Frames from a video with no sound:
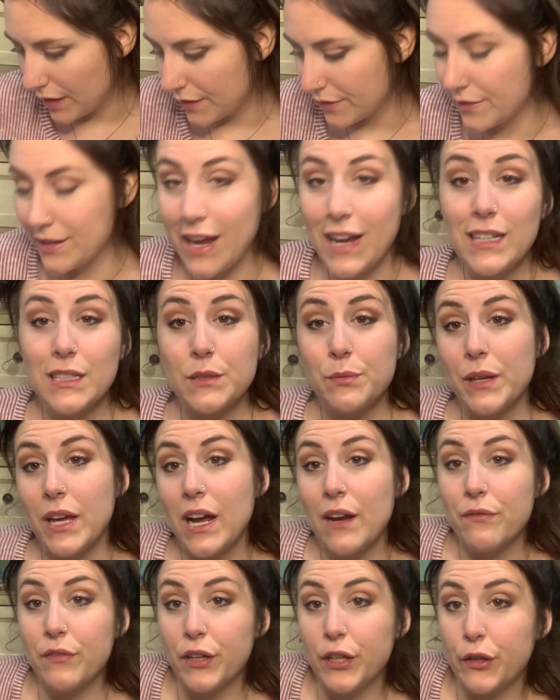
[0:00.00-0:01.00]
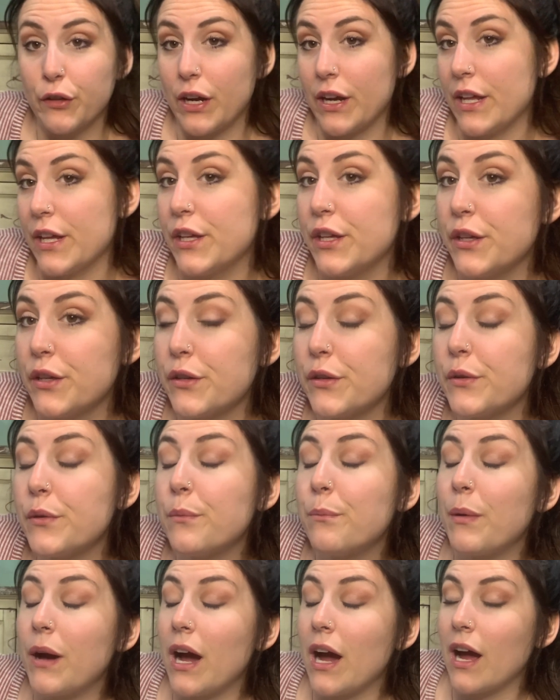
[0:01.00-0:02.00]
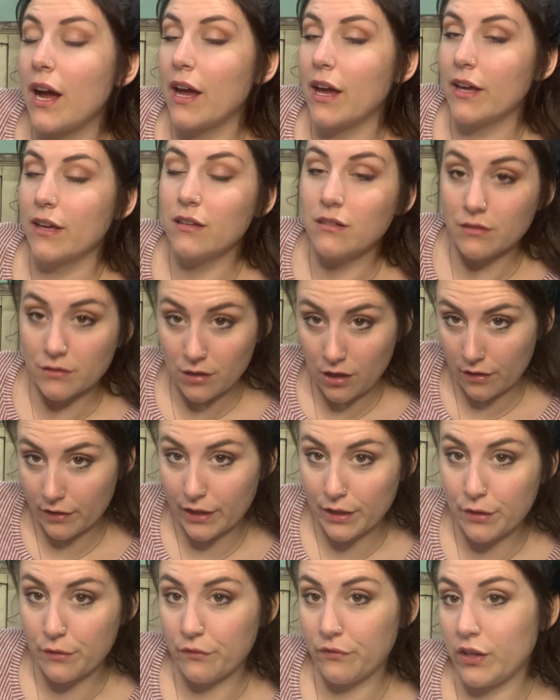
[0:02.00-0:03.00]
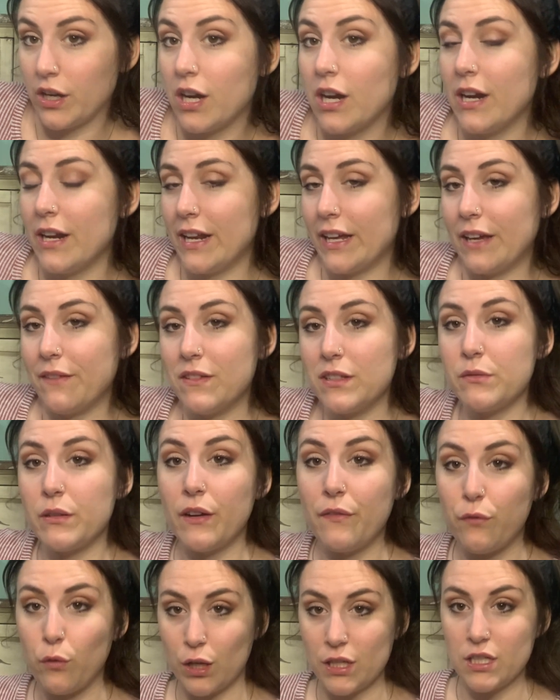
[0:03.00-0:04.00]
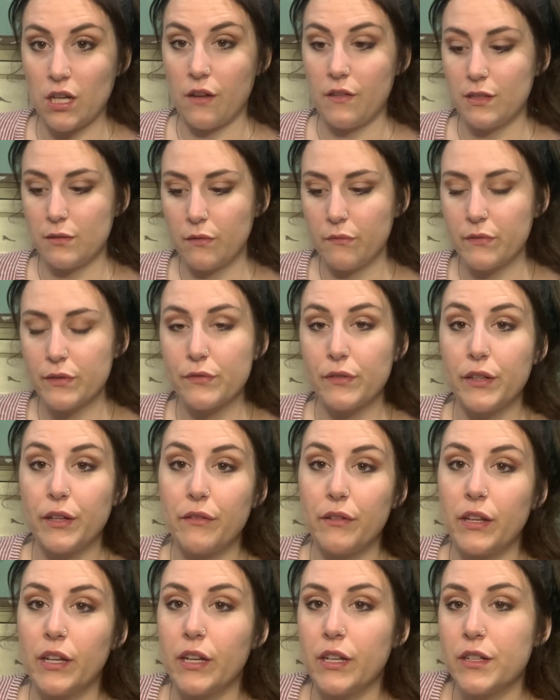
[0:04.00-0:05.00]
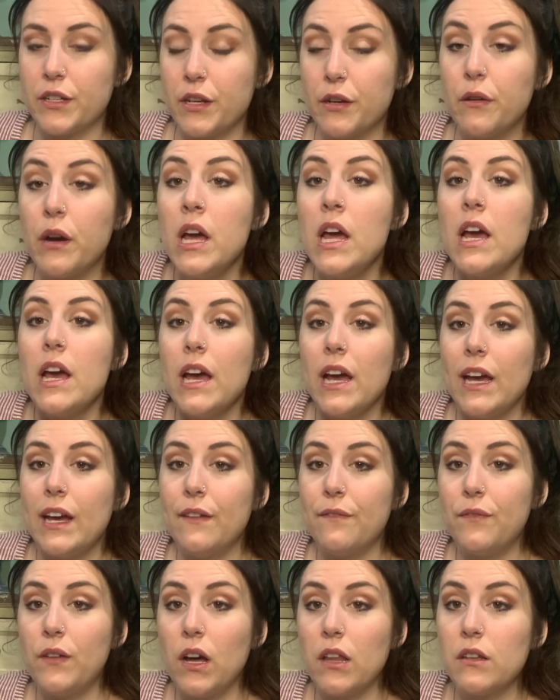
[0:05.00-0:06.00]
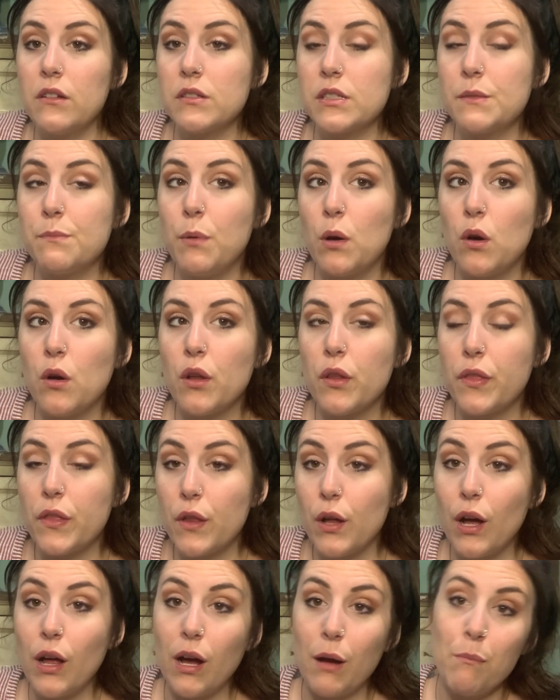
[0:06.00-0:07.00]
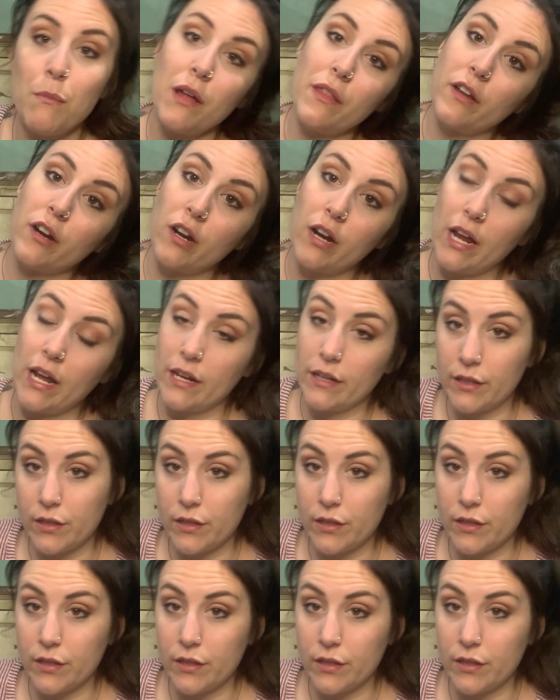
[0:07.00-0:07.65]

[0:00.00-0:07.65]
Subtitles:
Next, we have Regretting You by Colleen Hoover, and I give this one a 4-star. This one was really, really good too. It follows both a mother and a